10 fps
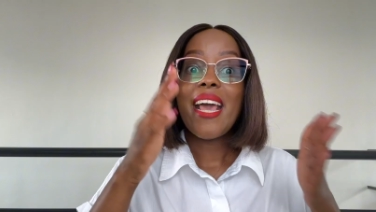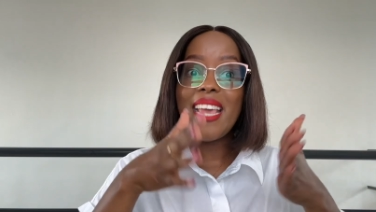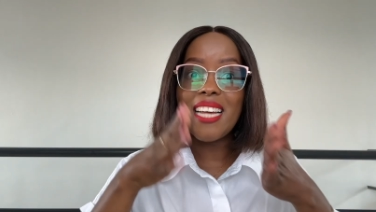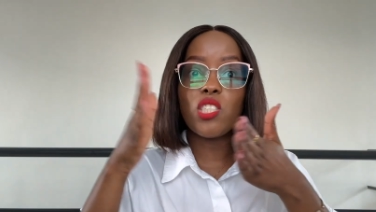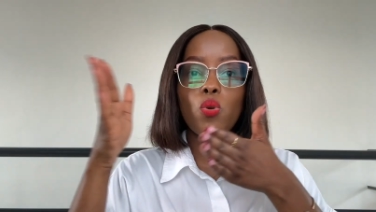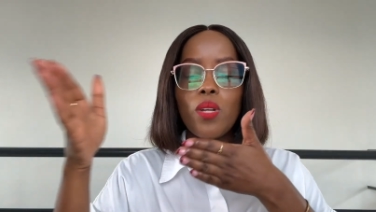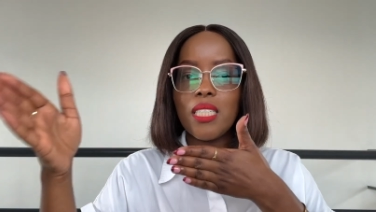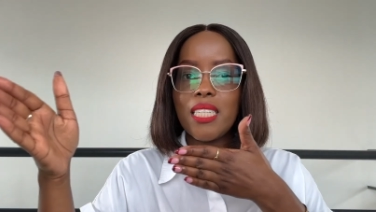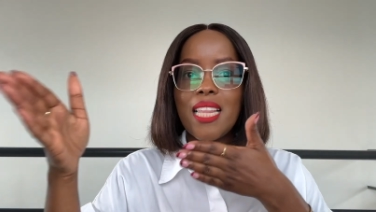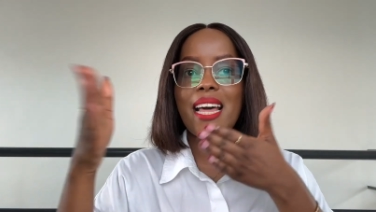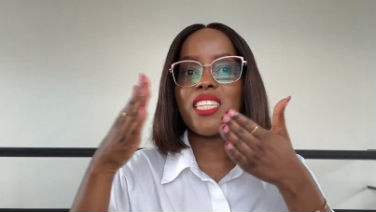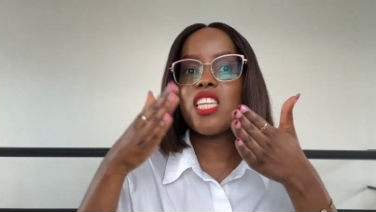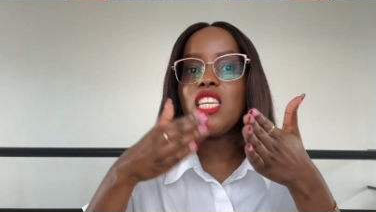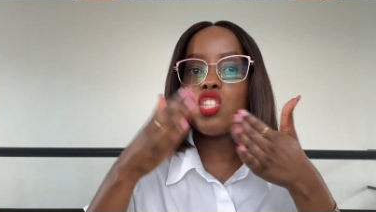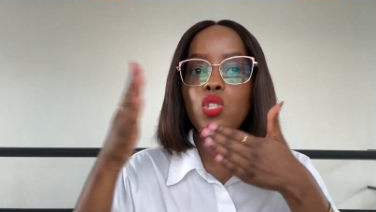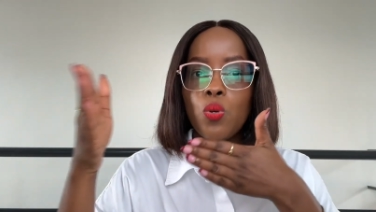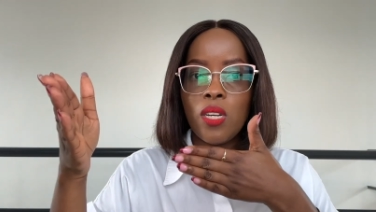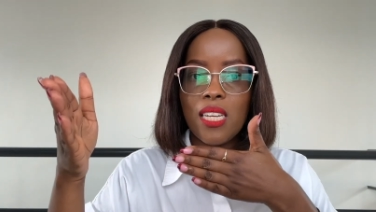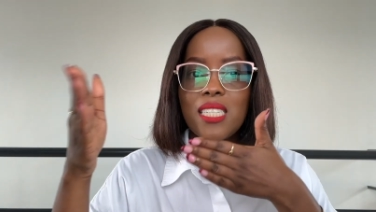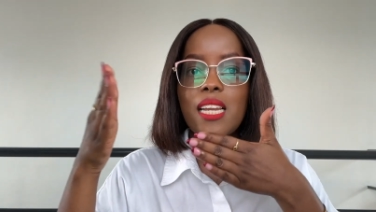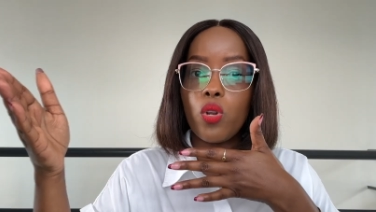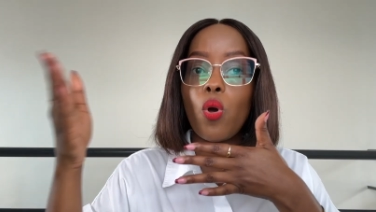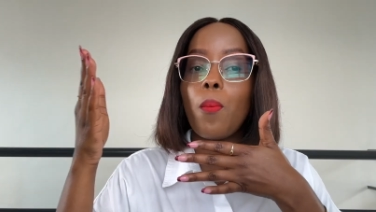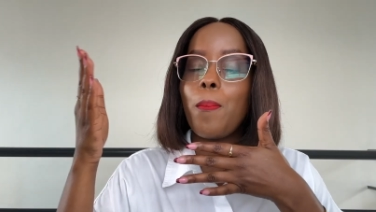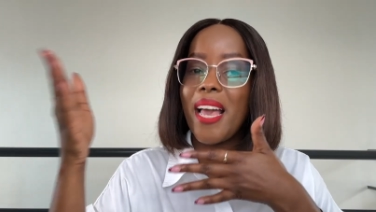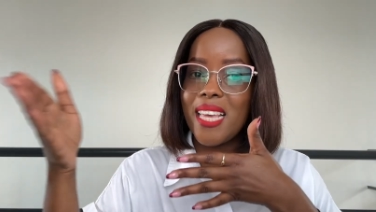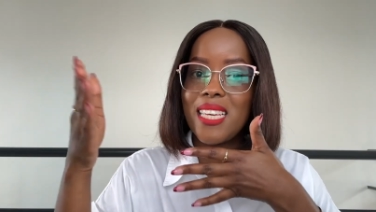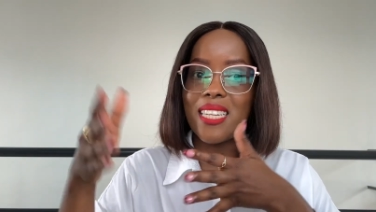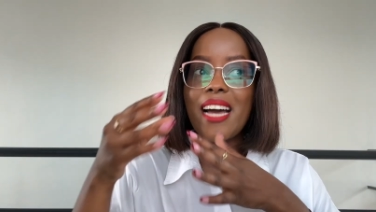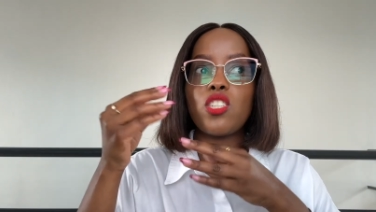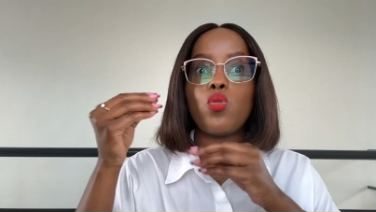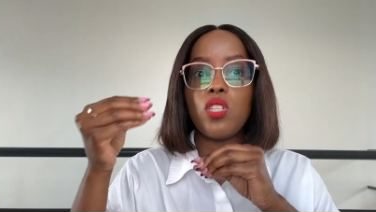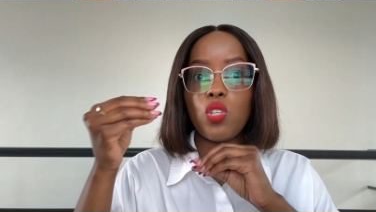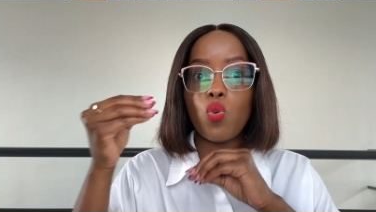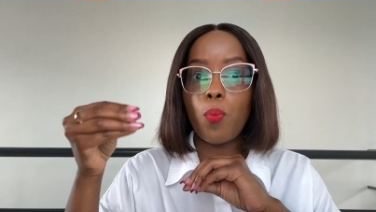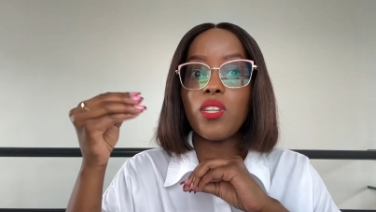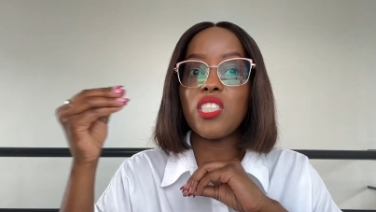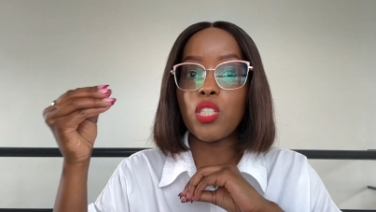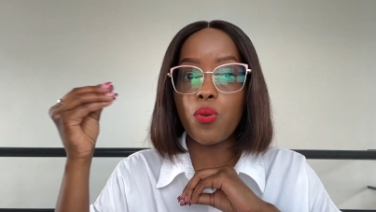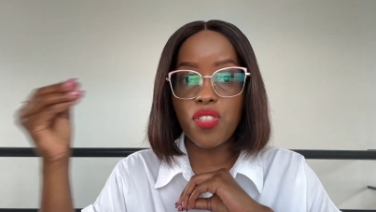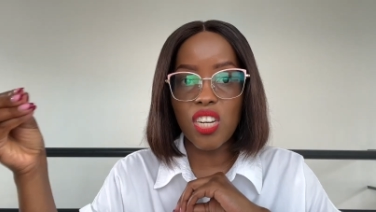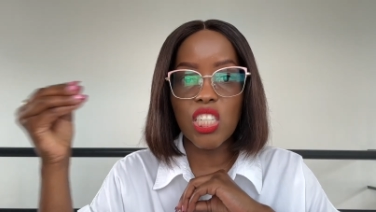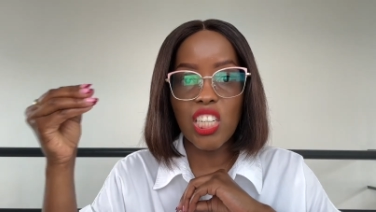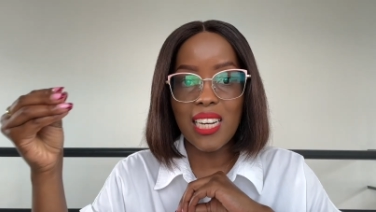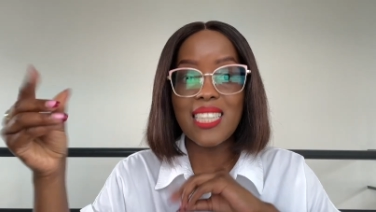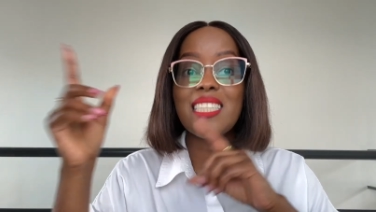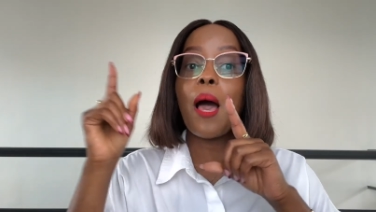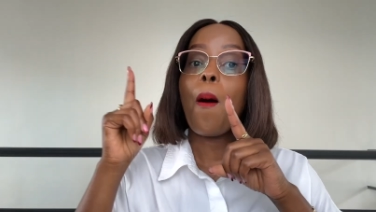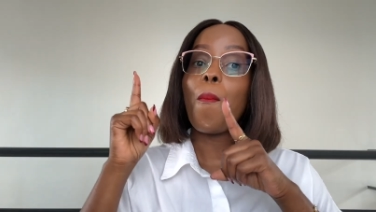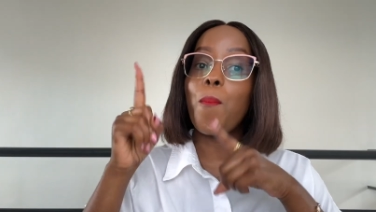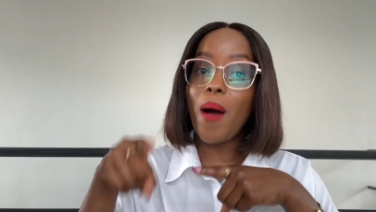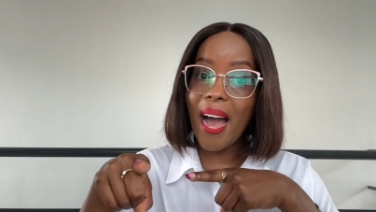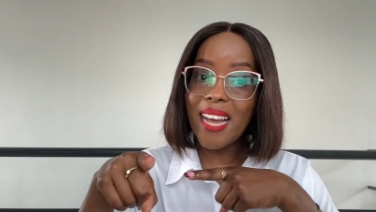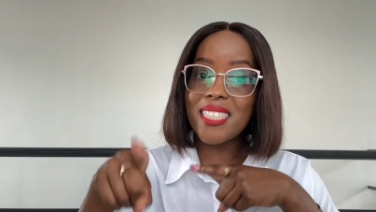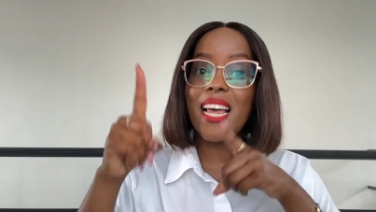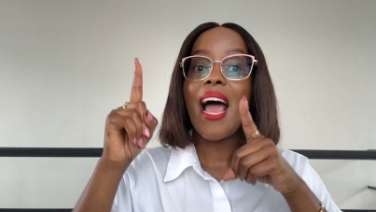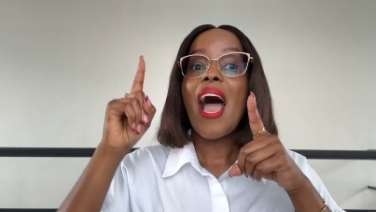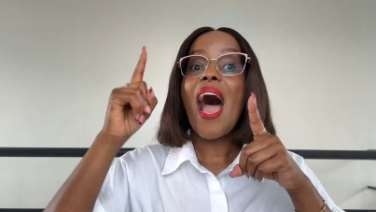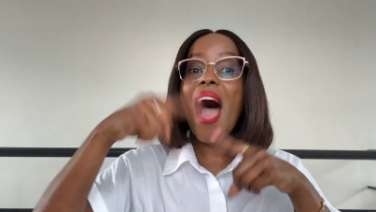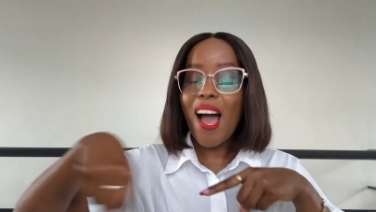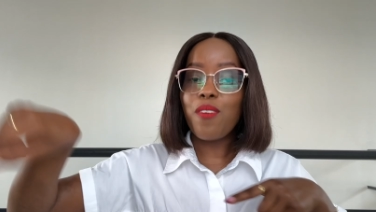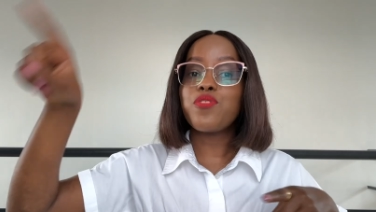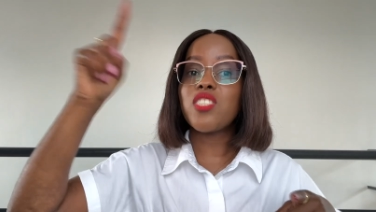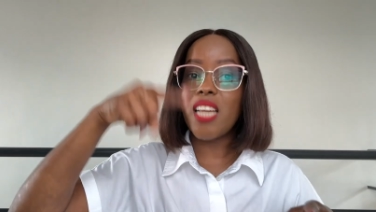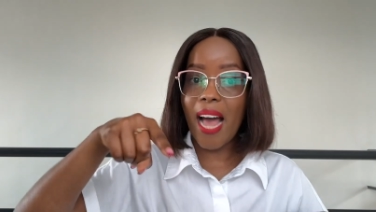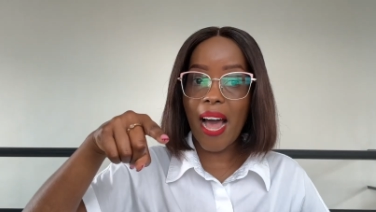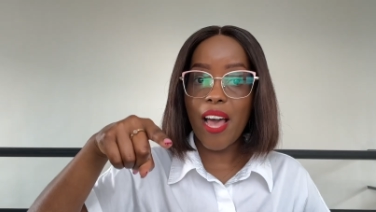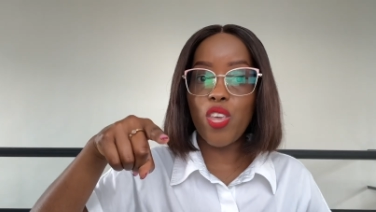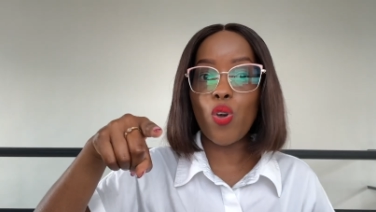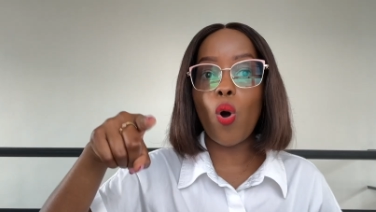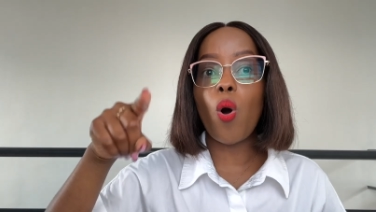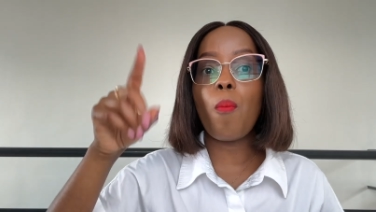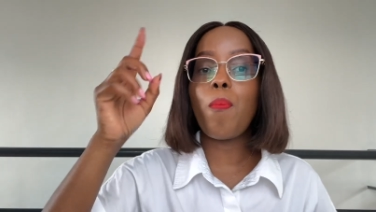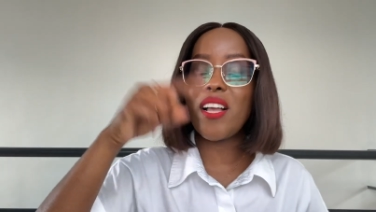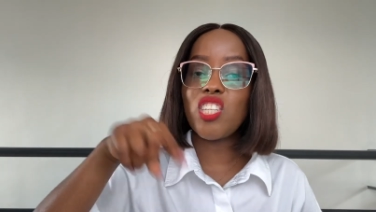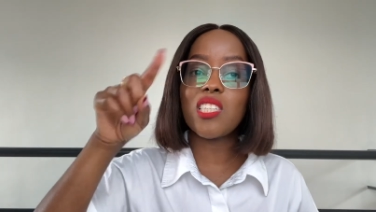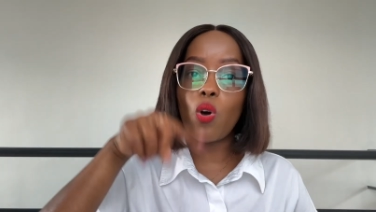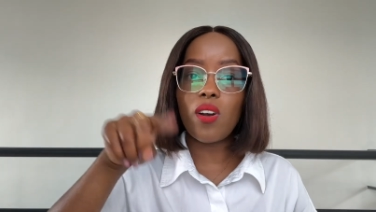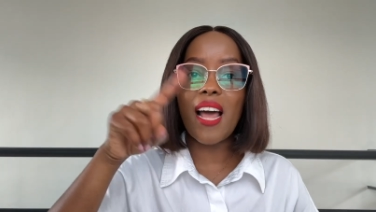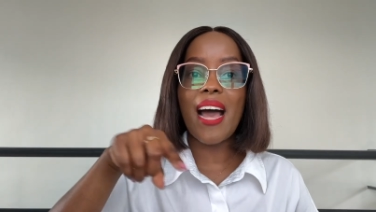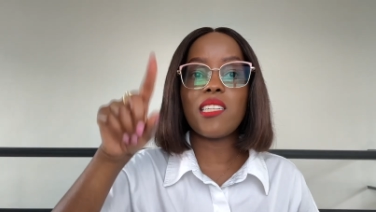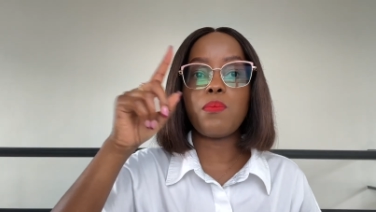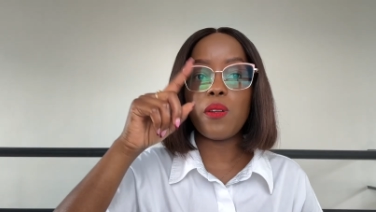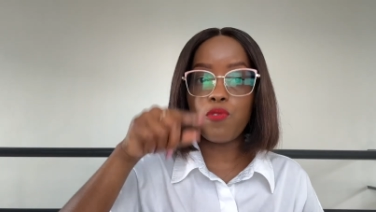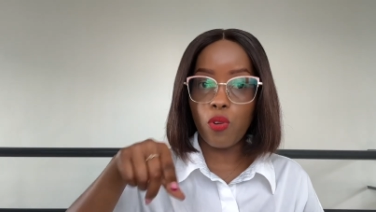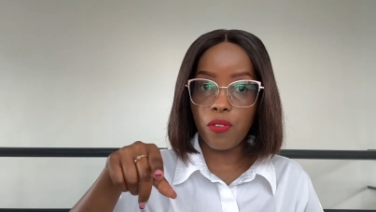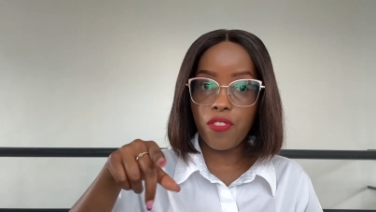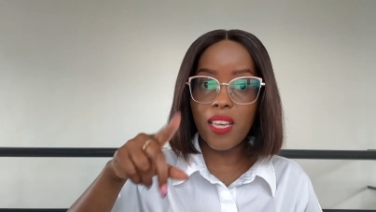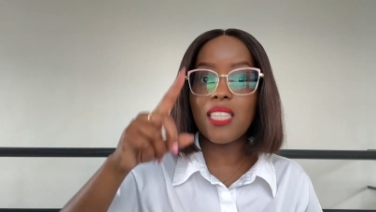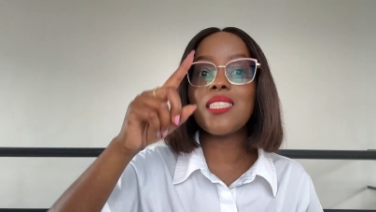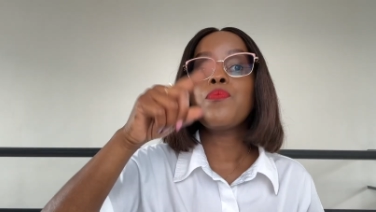Yes, you will see that each unit you're buying it at 22.03 shillings, but after your purchase order has been fulfilled,